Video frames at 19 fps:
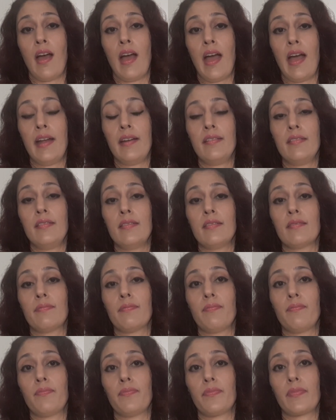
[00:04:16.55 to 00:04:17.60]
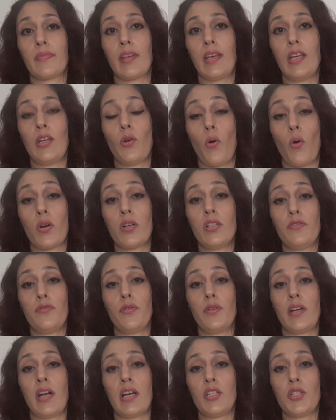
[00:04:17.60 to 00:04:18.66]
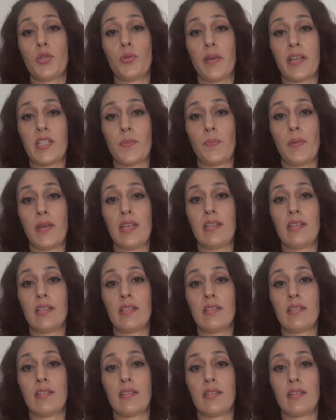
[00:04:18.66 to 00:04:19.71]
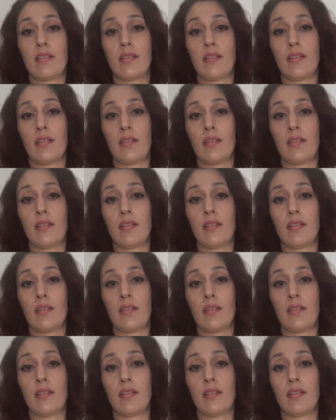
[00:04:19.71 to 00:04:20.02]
And in order for us to experience